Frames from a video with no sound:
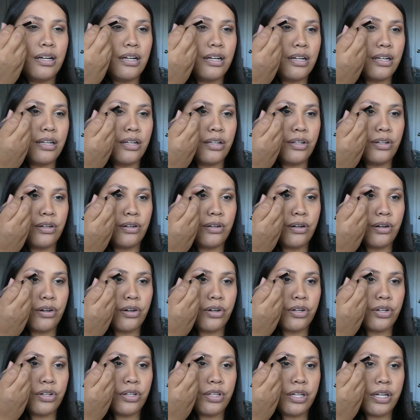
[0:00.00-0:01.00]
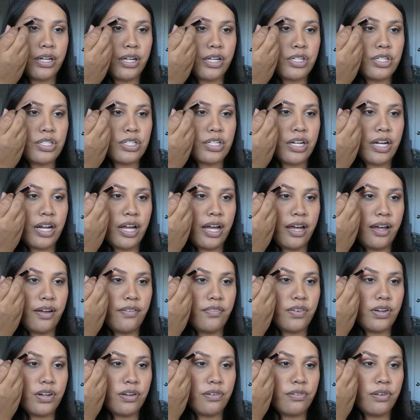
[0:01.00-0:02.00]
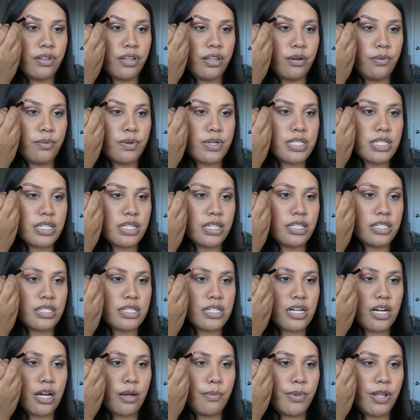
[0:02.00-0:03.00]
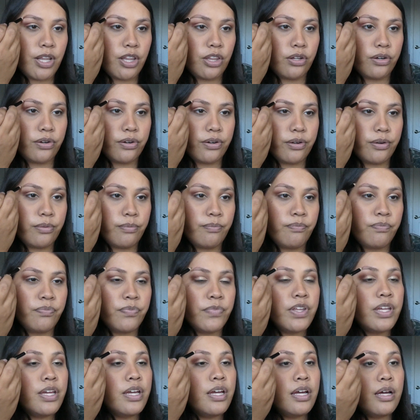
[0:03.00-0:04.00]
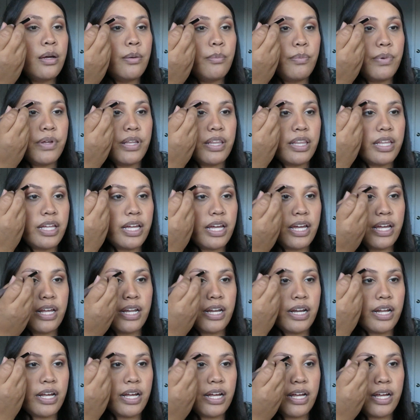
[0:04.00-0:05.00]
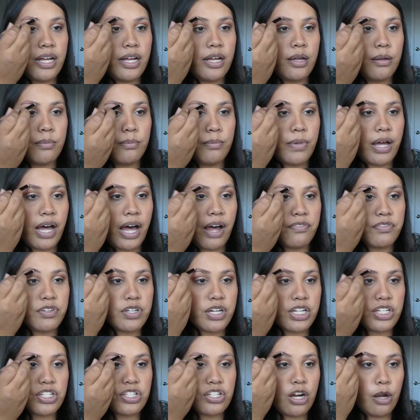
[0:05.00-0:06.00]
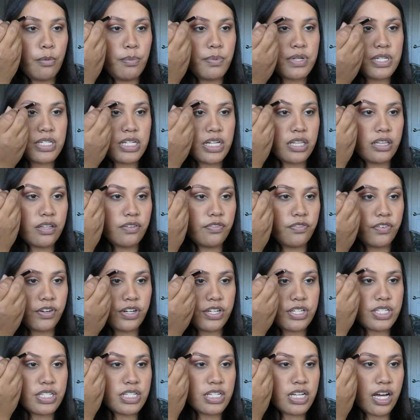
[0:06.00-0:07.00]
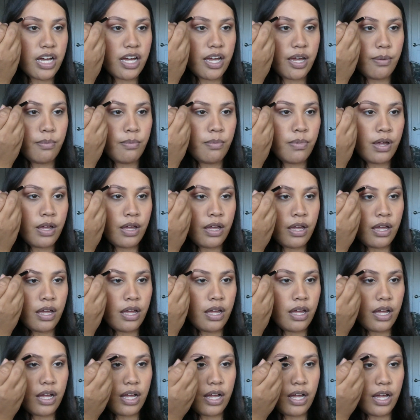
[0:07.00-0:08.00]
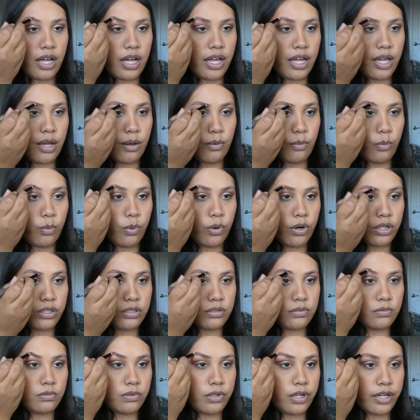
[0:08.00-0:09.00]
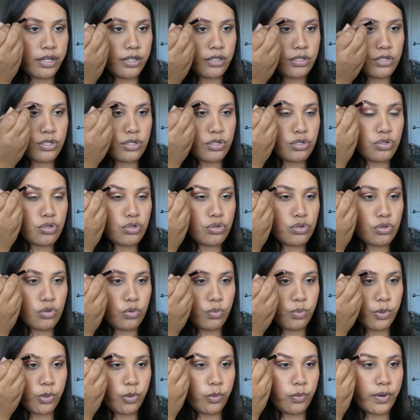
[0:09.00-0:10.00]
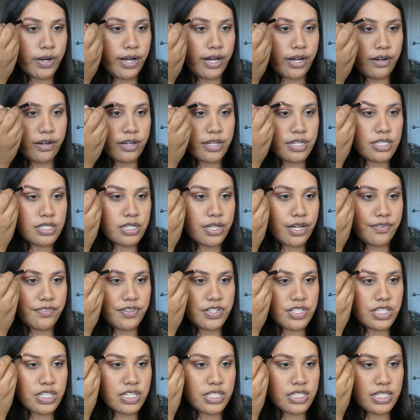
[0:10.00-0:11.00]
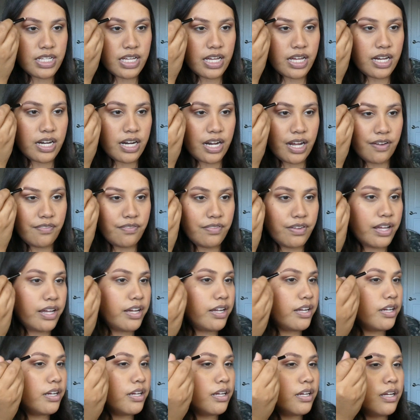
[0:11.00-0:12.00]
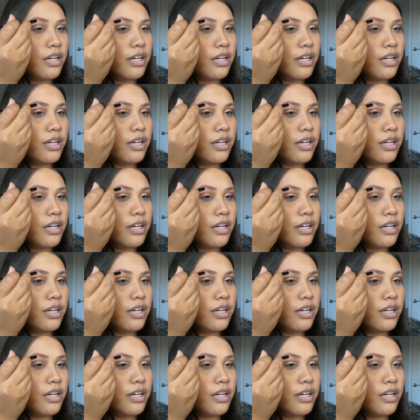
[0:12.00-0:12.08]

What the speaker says: a little harder than I should have, and it really wasn't coming through. But then after I sharpened it the first time, it worked like super well, and so ever since then I've like